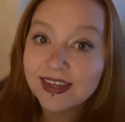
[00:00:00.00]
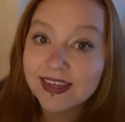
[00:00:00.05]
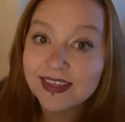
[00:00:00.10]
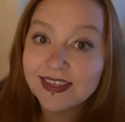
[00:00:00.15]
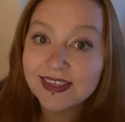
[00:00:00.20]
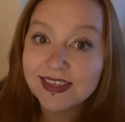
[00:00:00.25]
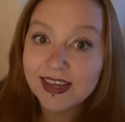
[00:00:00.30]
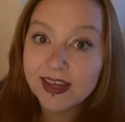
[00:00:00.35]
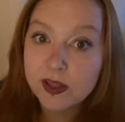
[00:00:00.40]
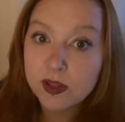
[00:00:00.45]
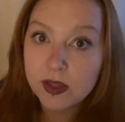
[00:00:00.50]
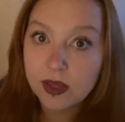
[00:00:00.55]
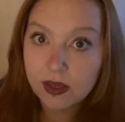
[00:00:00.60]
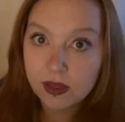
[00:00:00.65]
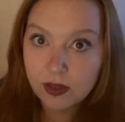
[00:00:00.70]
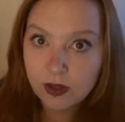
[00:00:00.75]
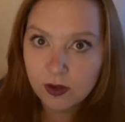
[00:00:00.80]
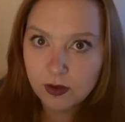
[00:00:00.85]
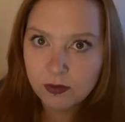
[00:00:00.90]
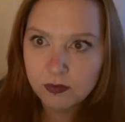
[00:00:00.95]
like to say
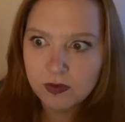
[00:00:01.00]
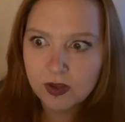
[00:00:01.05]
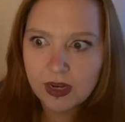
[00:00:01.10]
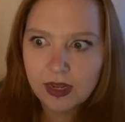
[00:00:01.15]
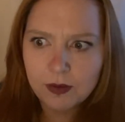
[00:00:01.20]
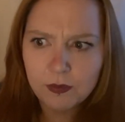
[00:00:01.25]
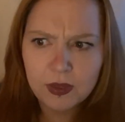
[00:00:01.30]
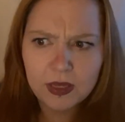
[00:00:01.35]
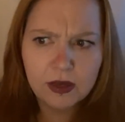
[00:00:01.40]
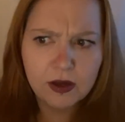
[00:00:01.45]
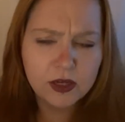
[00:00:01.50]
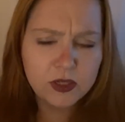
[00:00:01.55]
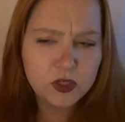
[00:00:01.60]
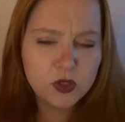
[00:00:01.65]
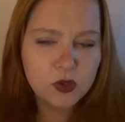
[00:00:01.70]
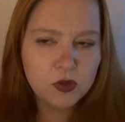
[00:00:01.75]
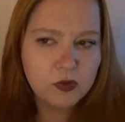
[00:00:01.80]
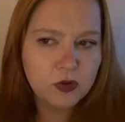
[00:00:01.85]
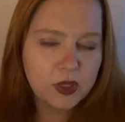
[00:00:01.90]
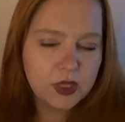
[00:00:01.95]
thank you for letting me guide
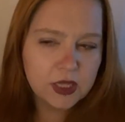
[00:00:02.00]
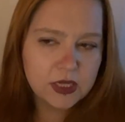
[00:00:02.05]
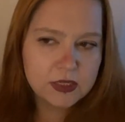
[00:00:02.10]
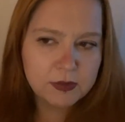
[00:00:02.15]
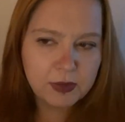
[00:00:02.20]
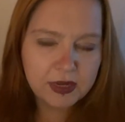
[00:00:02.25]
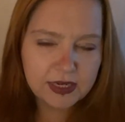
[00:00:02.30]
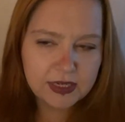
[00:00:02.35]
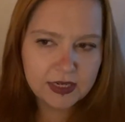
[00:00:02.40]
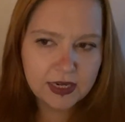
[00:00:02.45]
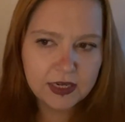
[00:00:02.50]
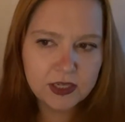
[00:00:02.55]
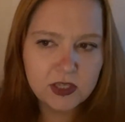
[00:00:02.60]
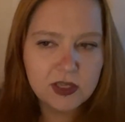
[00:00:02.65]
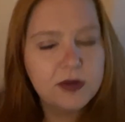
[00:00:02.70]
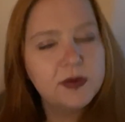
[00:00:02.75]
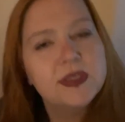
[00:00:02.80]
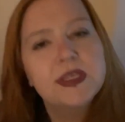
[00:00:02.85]
you through this meditation.